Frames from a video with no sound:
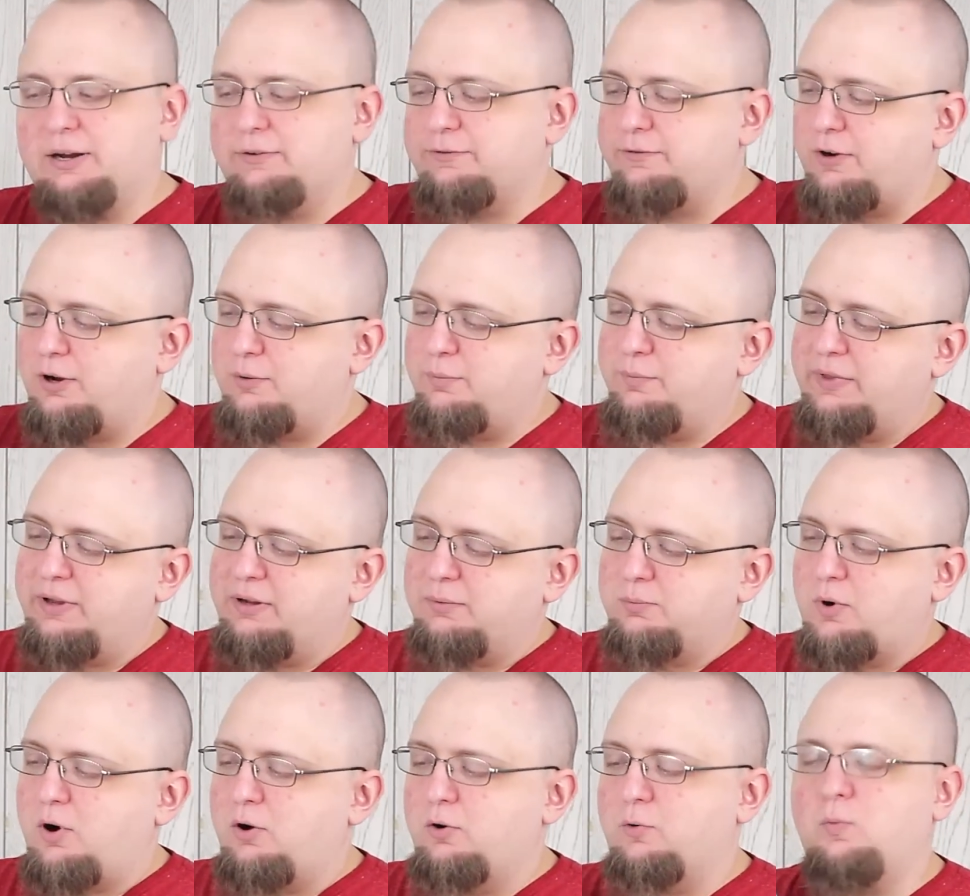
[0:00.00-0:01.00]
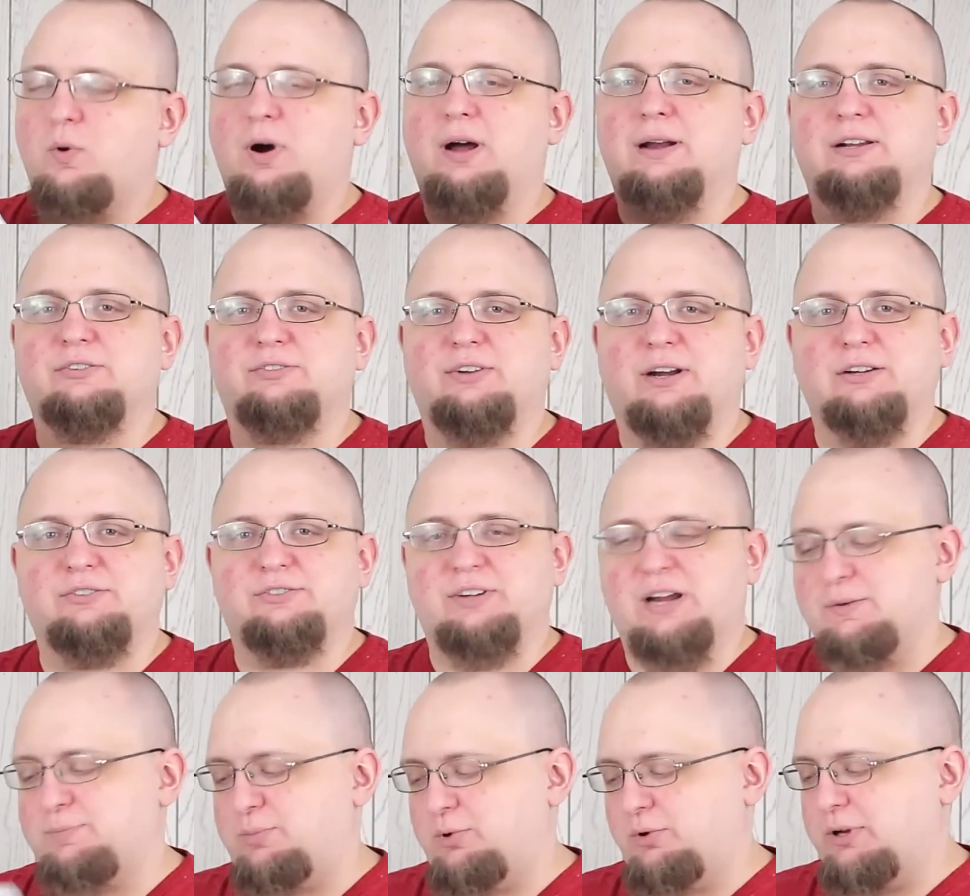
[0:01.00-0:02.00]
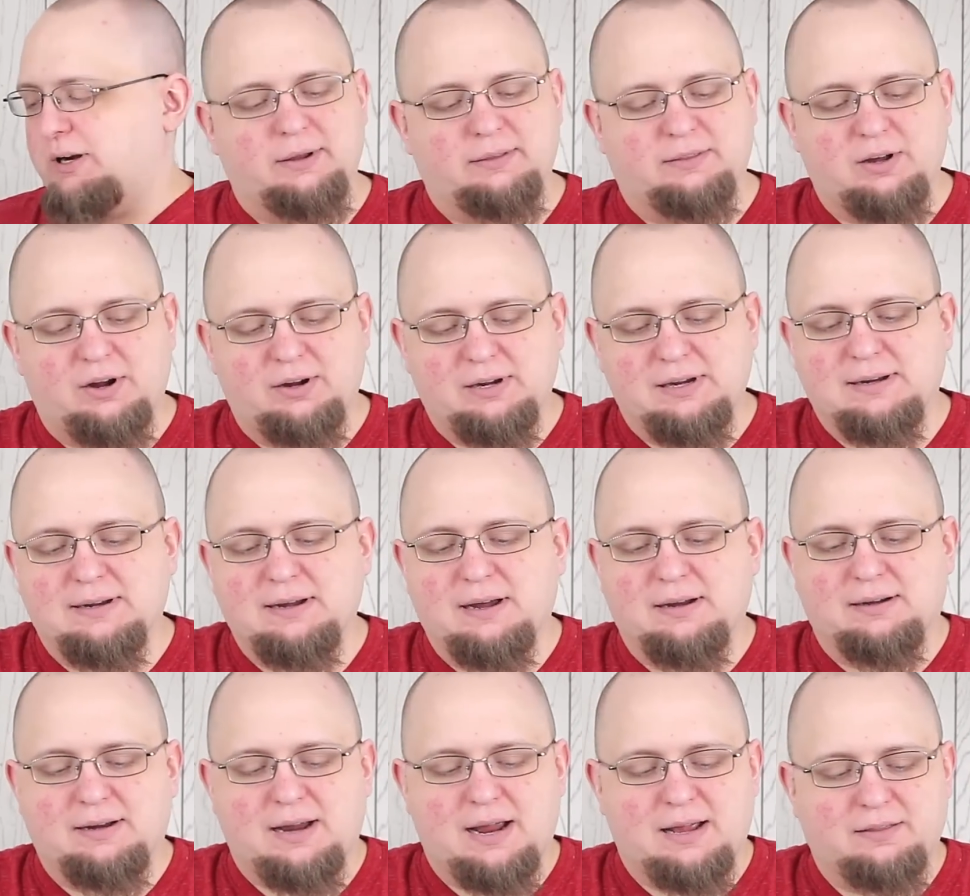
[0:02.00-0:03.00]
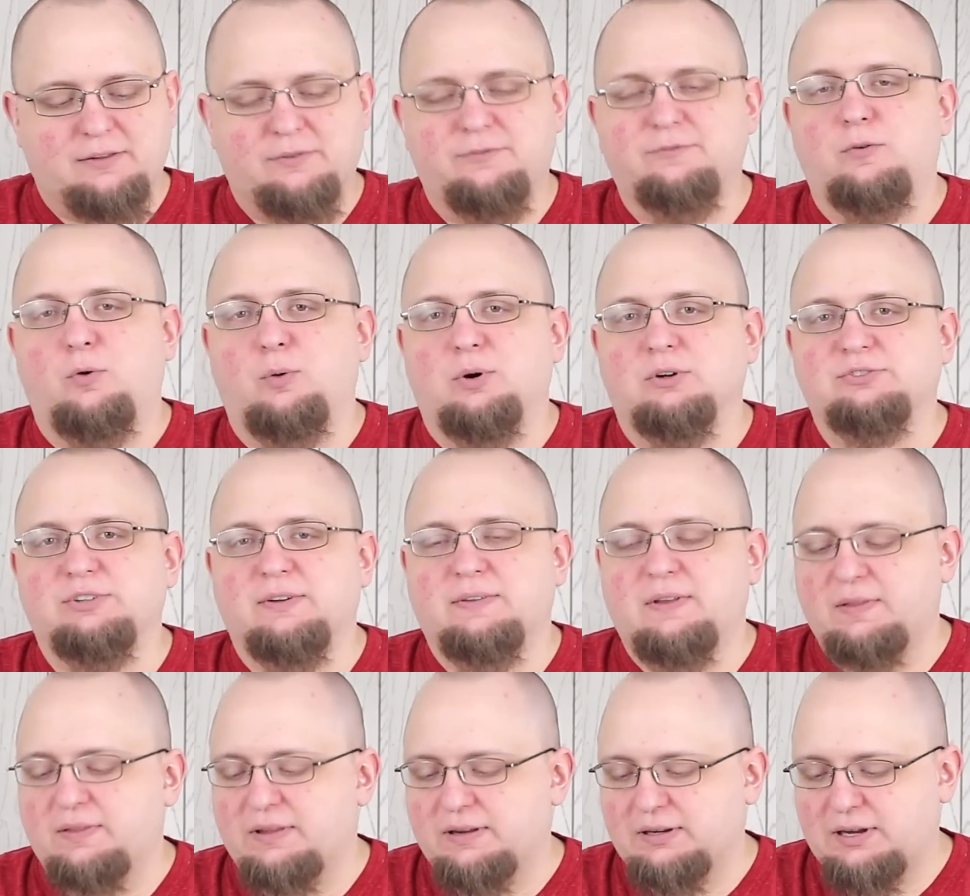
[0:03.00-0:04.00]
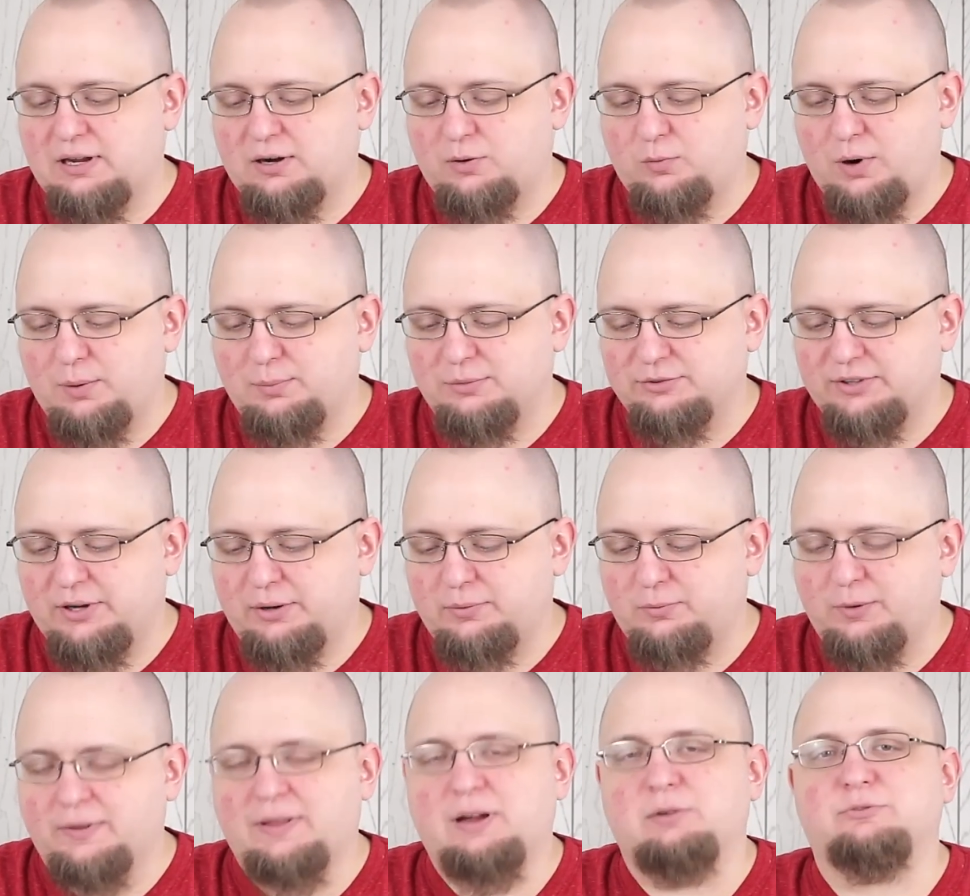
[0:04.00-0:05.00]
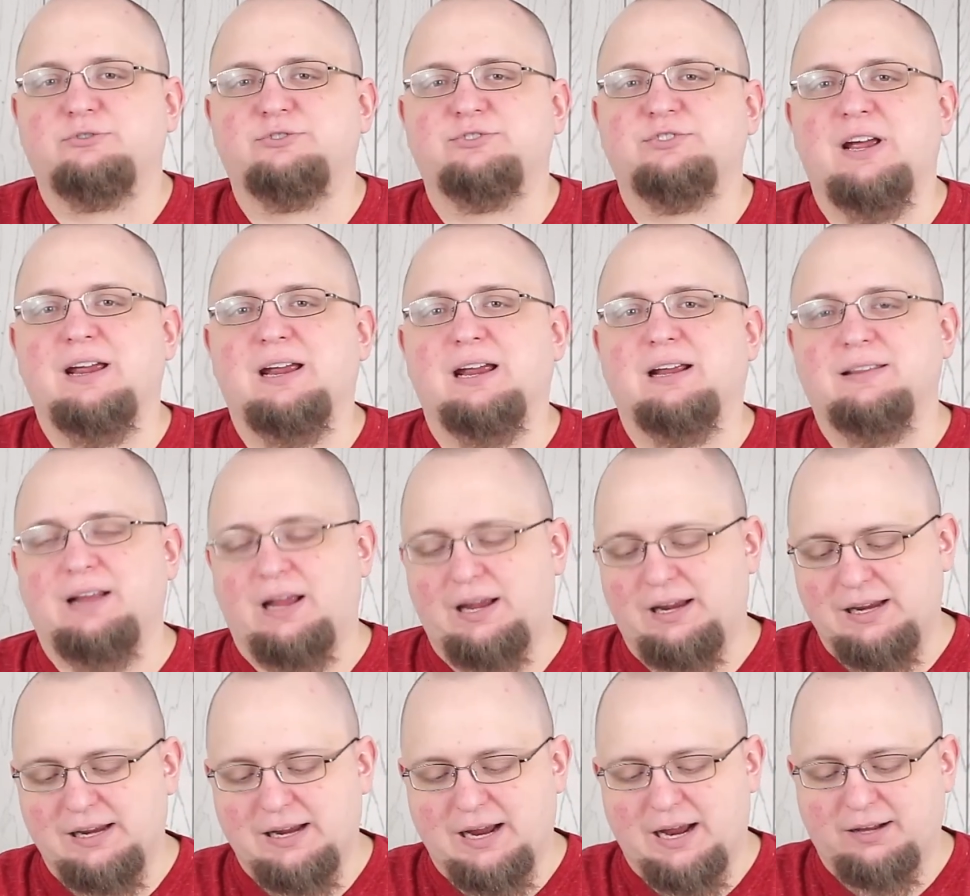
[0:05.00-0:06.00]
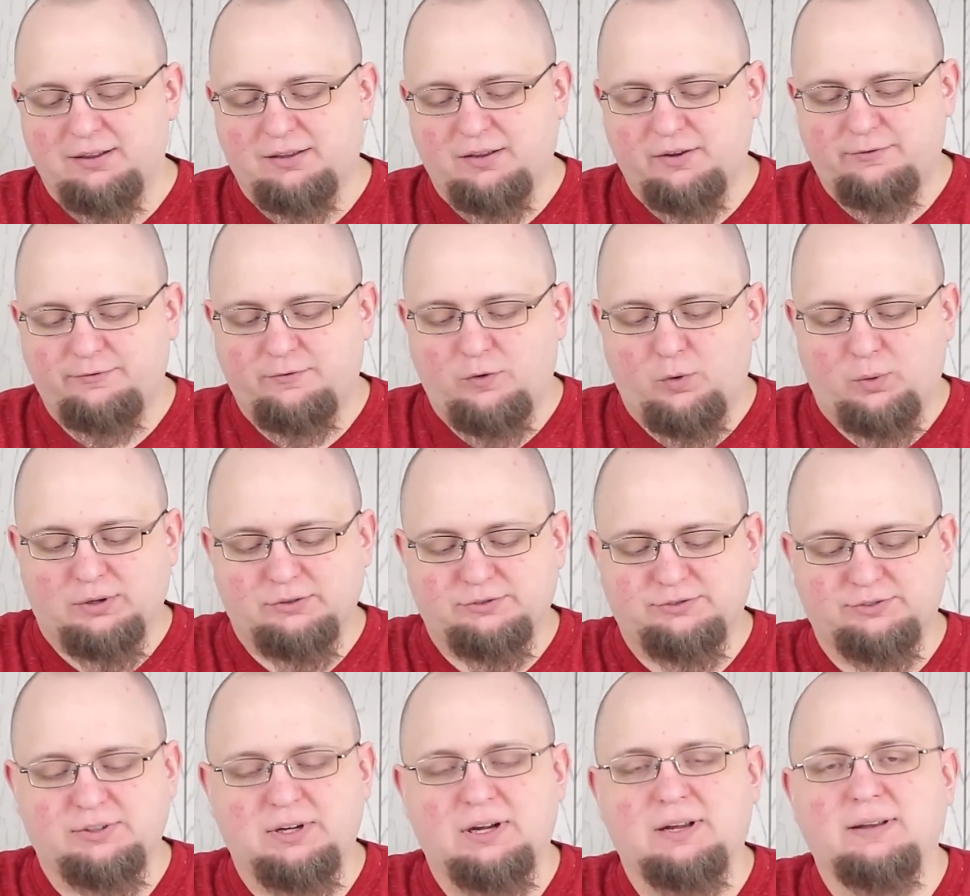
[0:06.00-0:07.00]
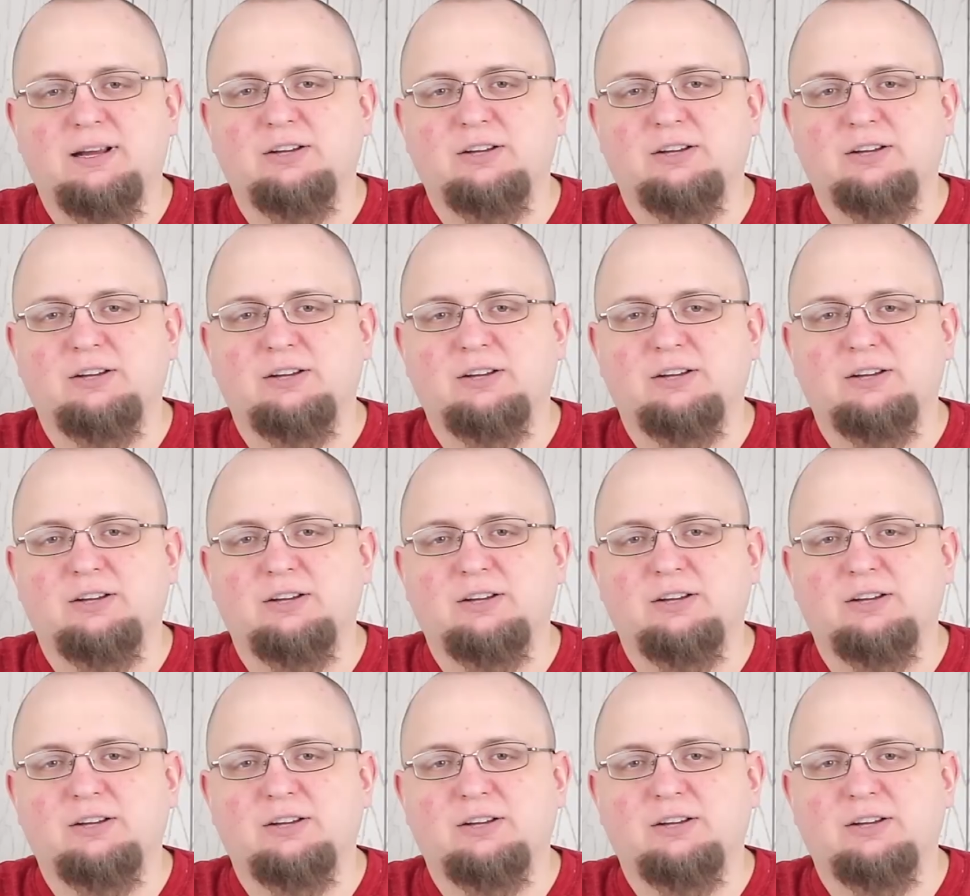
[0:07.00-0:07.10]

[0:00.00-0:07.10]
from the Rogue One as an example. I thought he kind of had the Force. I thought that kind of went without saying that he had the Force.